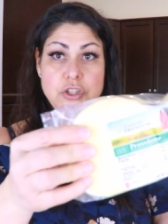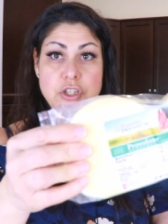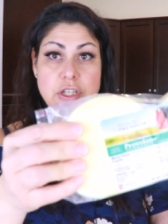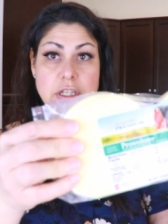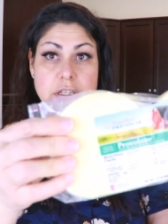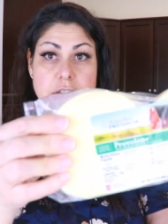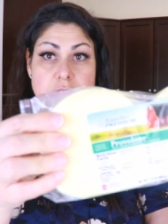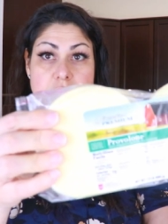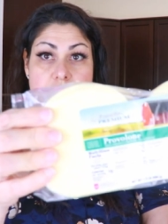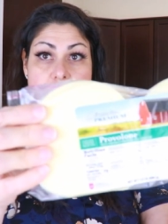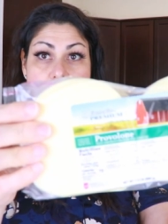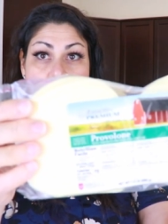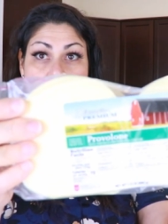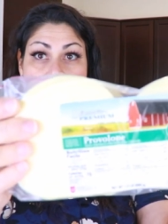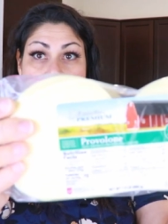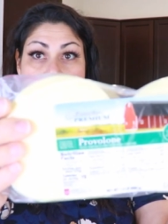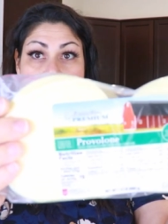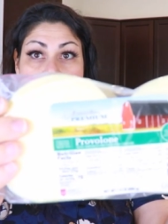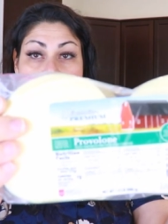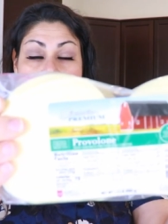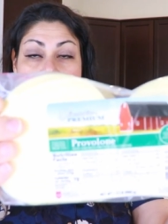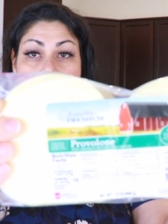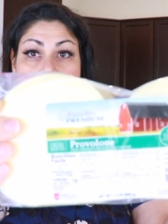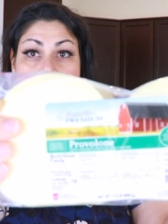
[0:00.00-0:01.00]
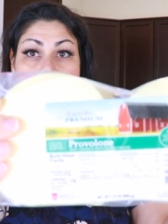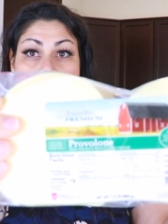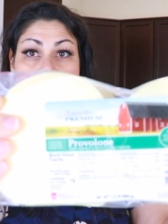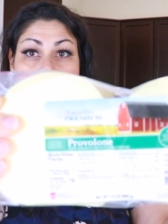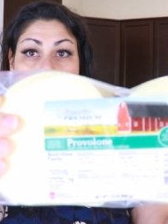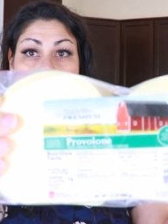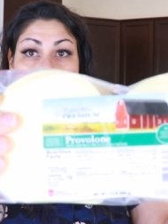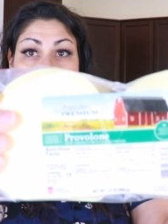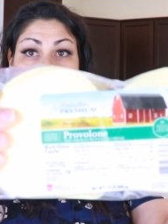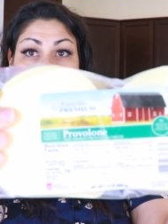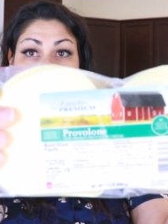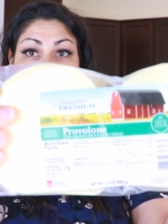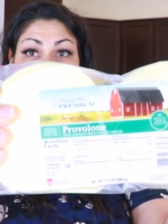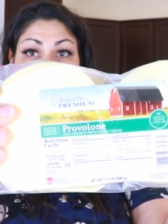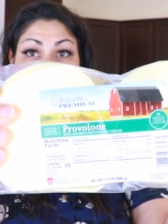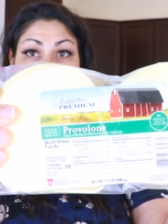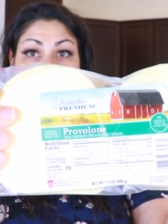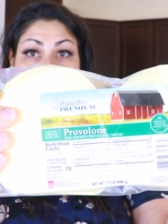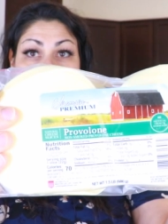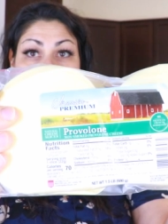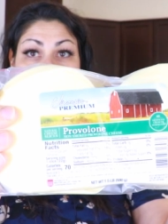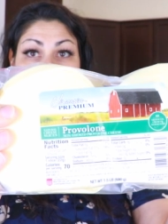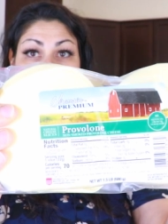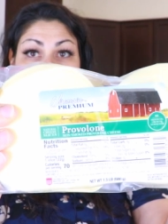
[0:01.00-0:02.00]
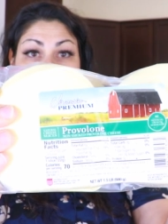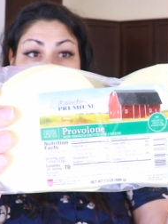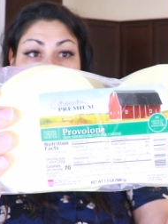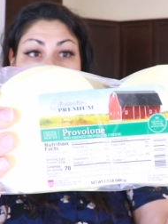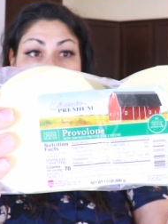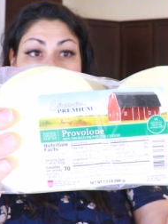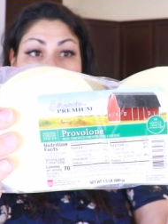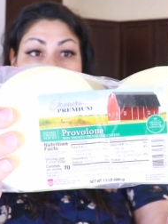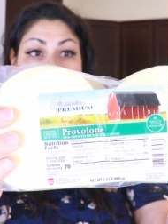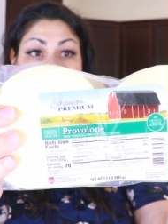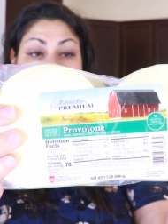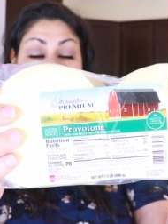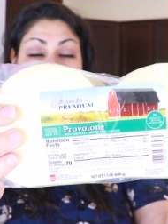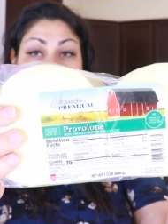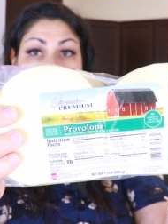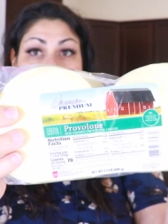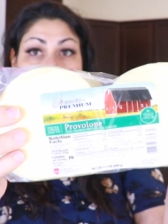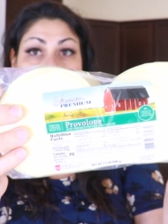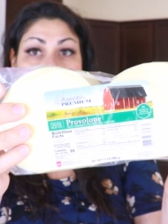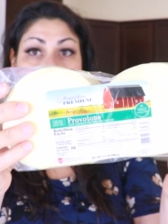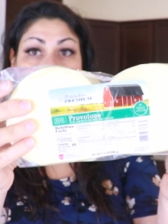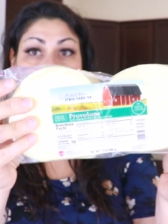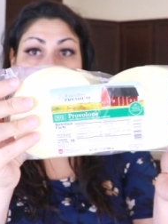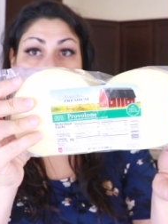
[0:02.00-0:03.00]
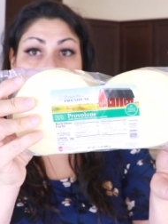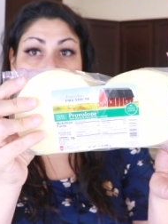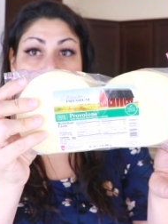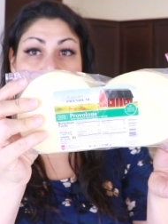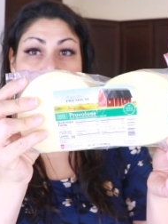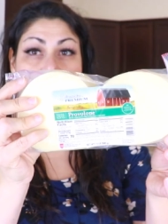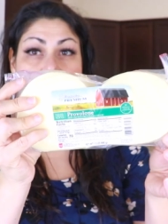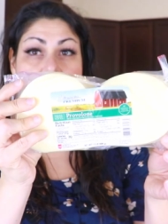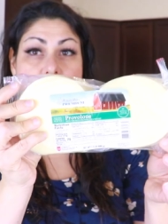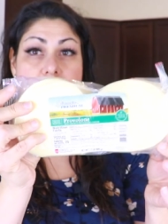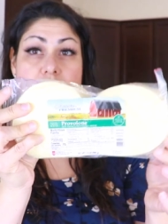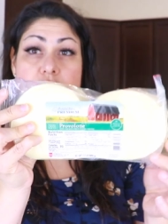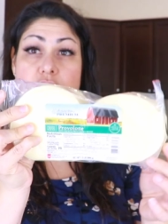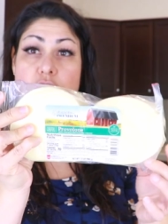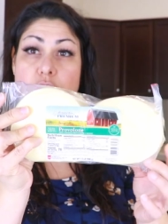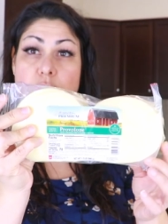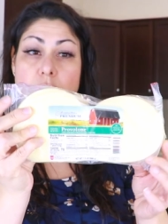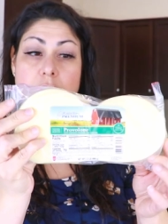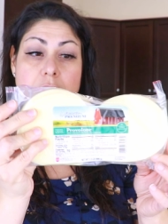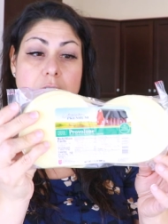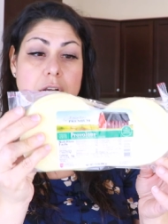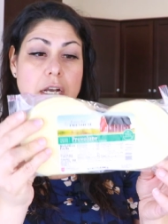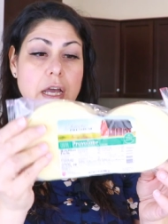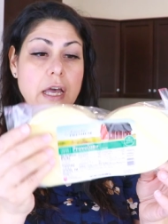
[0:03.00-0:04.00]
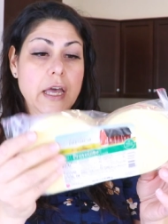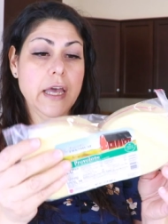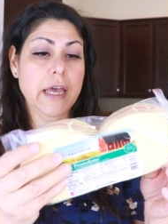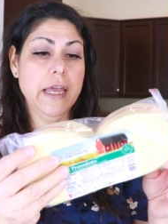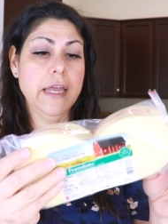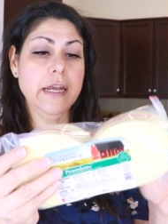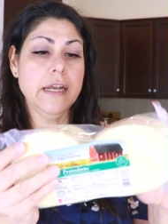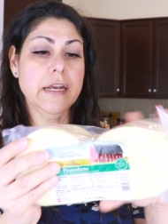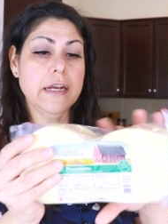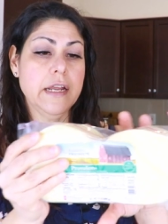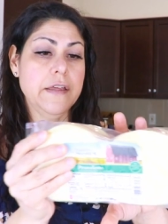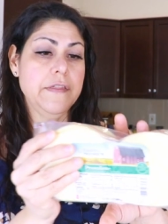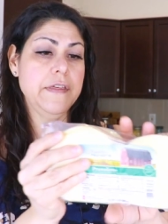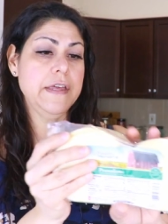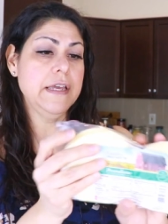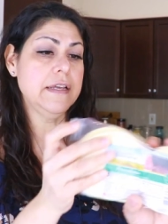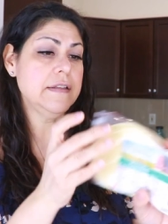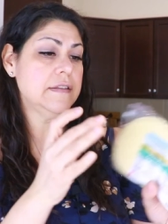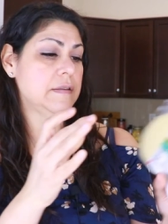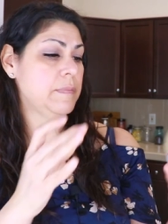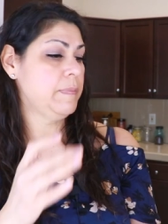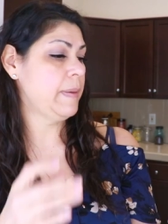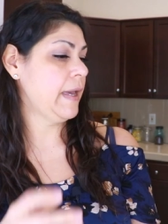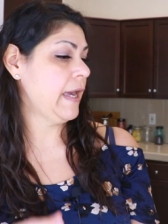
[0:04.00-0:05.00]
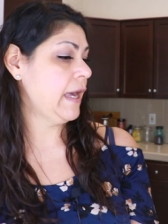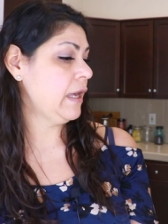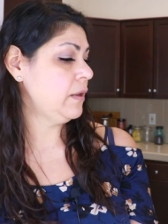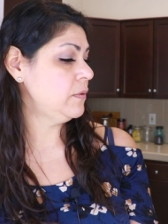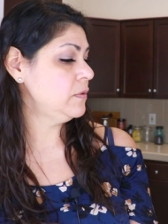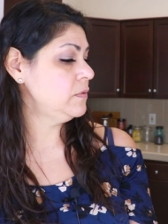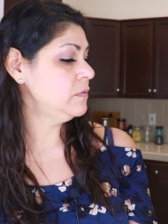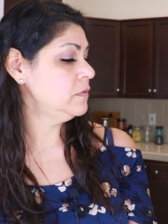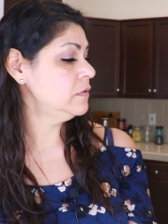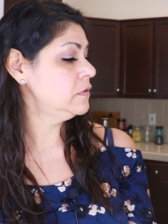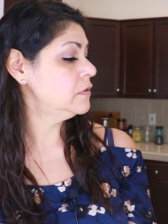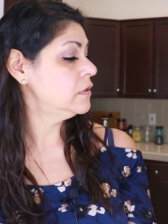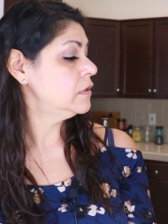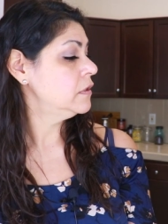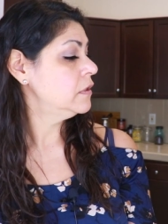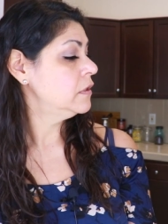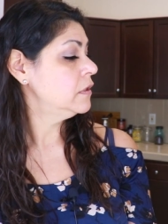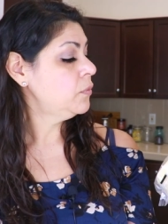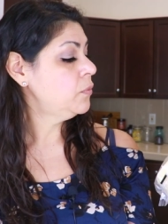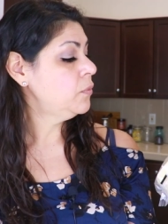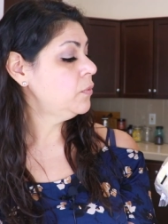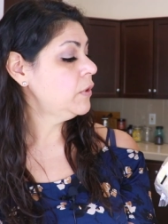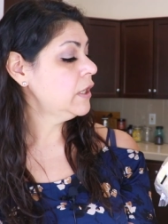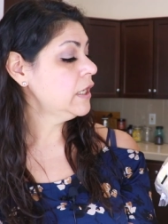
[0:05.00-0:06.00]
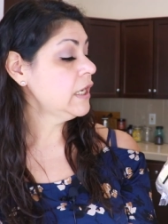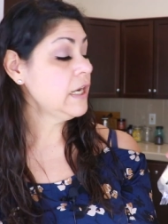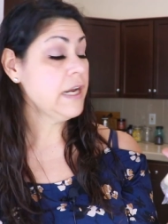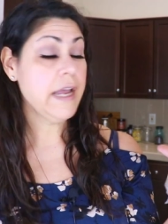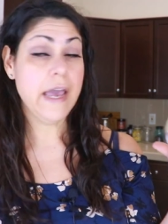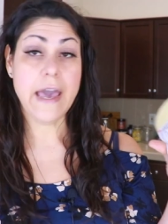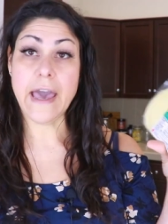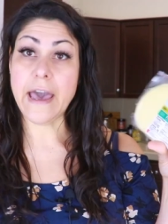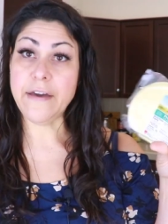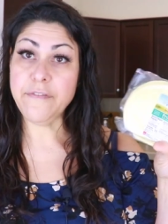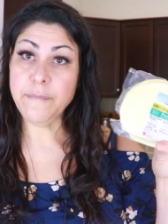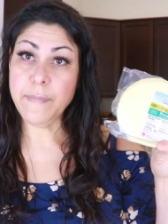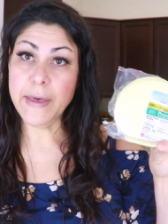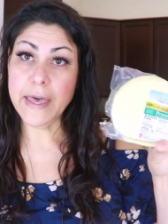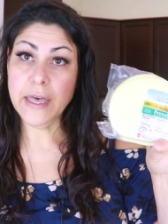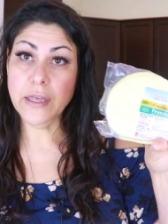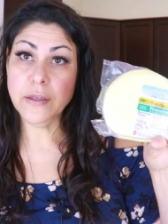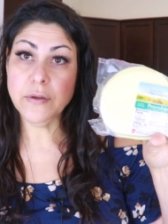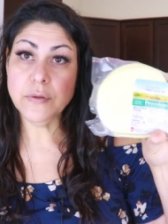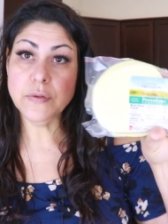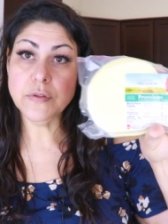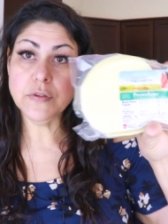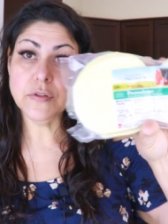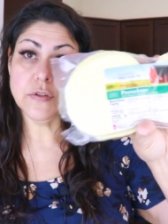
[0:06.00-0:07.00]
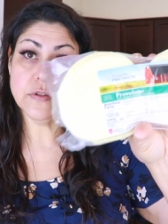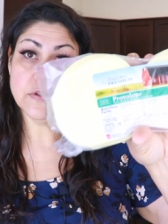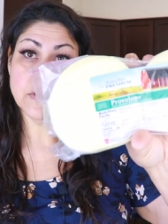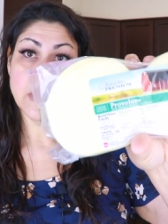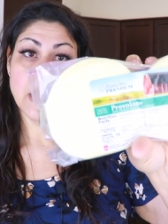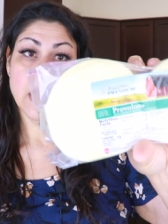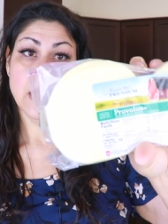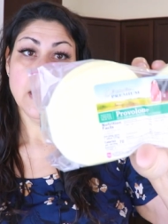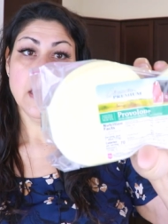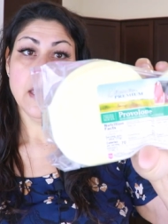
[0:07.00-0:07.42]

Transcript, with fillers: cheese slices. I love getting these. Um, this is $6.29 and I think it's a pound, one and a half pounds.